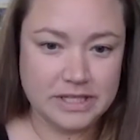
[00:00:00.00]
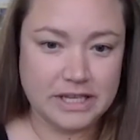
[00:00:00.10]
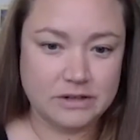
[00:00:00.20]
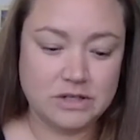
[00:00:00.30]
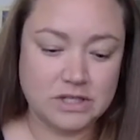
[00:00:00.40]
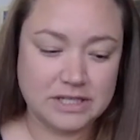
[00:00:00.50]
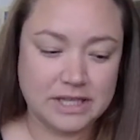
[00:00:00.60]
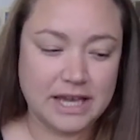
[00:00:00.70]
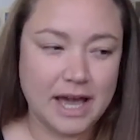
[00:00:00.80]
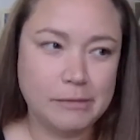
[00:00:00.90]
It was just
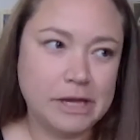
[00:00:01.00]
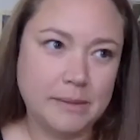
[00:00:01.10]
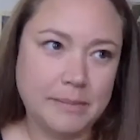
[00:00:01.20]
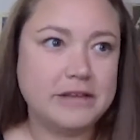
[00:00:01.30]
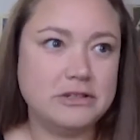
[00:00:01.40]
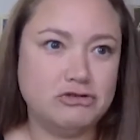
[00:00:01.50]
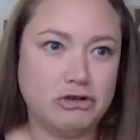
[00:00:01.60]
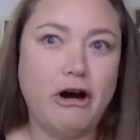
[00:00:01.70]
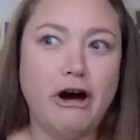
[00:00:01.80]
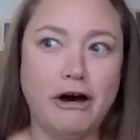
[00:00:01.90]
like, I'm getting paid to
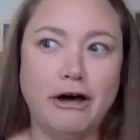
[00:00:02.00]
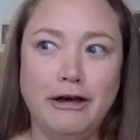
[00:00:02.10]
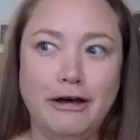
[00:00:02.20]
draw